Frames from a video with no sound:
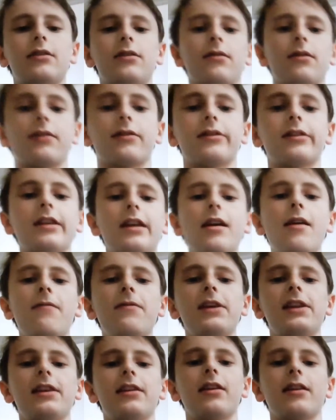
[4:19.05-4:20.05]
You can see
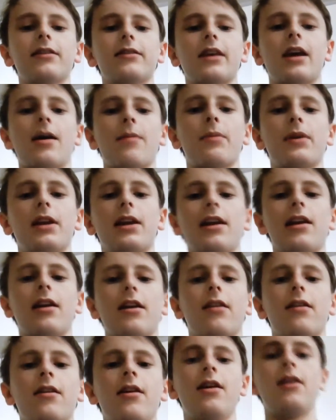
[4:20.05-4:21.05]
everything that's happening
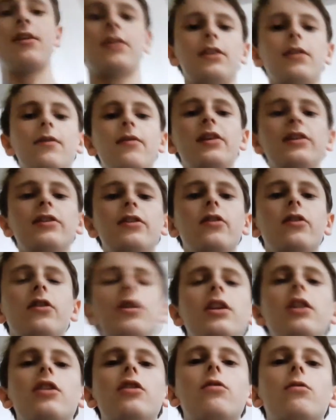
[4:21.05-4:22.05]
here. So this is
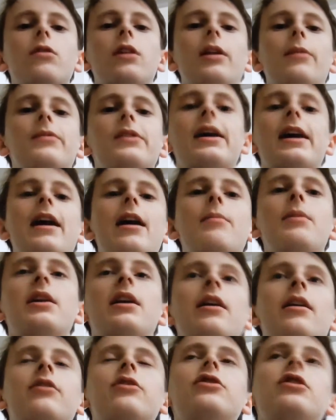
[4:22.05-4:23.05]
the new Clips app. It
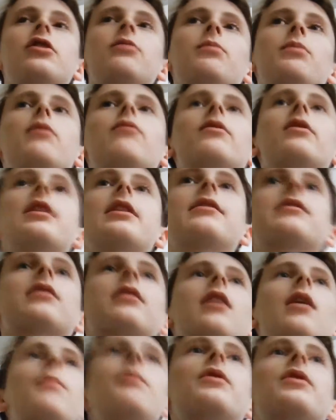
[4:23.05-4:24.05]
has just been released a
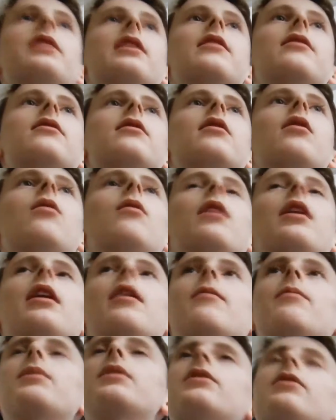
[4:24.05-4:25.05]
couple days ago, and
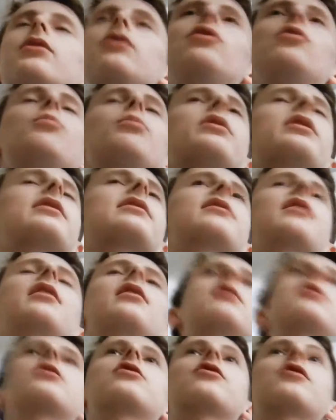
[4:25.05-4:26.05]
I've been super
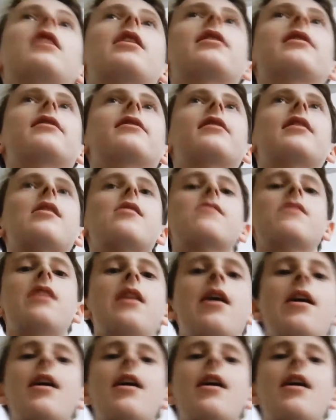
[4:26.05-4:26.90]
excited to try this out.